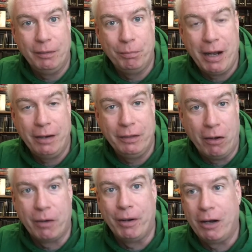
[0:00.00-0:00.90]
that by the
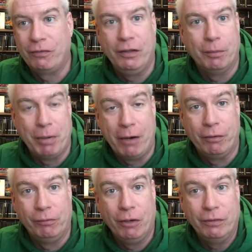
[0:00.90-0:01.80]
autobiography that
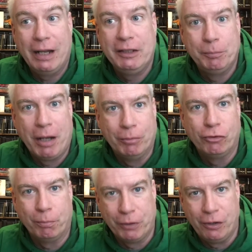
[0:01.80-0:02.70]
Byron wrote that his
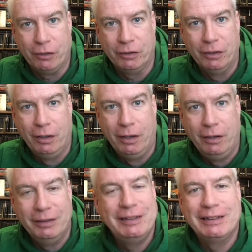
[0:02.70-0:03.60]
publisher burned.
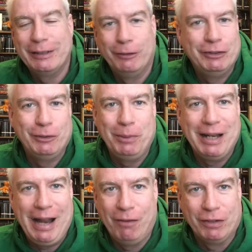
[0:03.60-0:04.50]
This is the closest that we
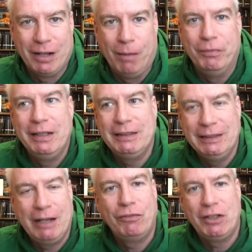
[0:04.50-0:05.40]
can ever come. This
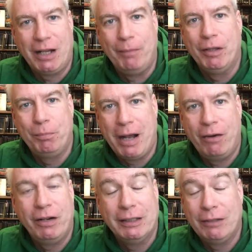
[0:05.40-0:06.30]
is every time that
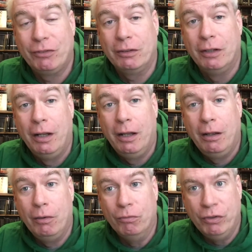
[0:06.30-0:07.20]
Byron has ever
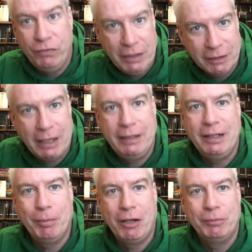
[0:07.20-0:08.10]
revealed
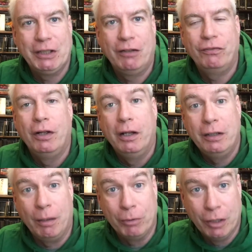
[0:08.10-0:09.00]
anything about himself,
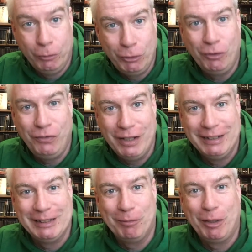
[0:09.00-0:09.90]
come close to
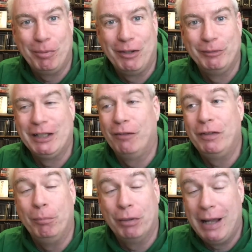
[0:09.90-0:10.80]
revealing something about himself,
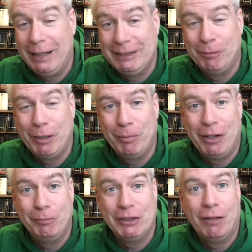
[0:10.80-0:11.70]
implied something
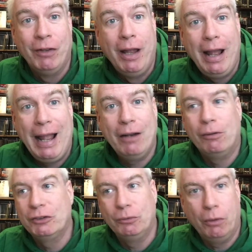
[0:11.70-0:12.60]
about himself, and
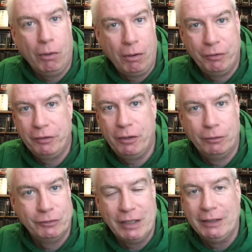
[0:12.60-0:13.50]
also all
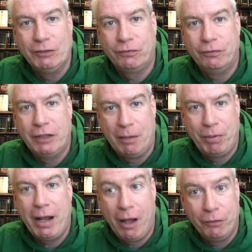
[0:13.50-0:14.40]
those things done
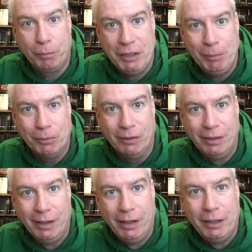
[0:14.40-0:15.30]
by other people.
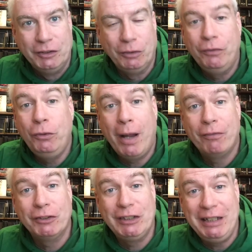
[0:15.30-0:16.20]
So if you
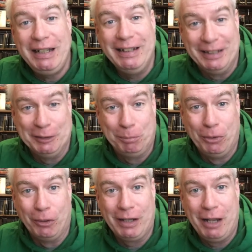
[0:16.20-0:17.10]
ever see this
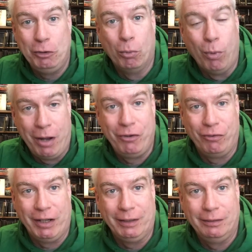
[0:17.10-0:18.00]
book and you're
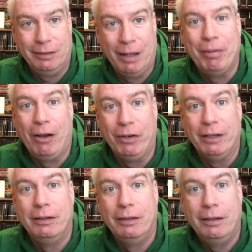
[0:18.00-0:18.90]
wondering about
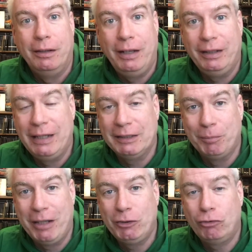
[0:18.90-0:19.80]
it, it
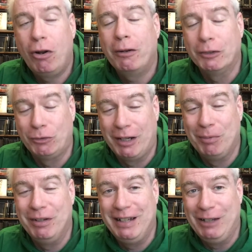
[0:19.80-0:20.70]
gets my strongest
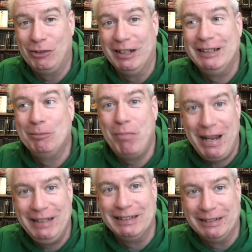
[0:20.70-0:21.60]
recommendation. It is
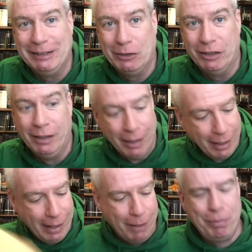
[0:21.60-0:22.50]
amazingly good.
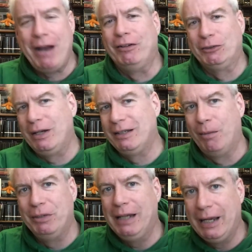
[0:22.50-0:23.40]
Uh, Byron's great
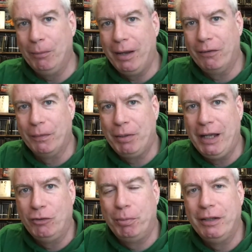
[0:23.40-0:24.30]
company anyway on the
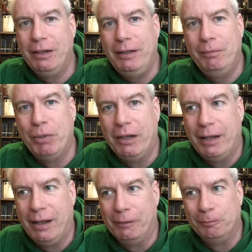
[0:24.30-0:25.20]
page, but but
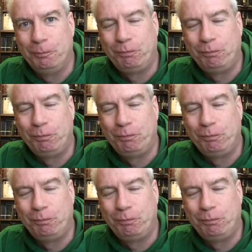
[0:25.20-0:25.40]
uh,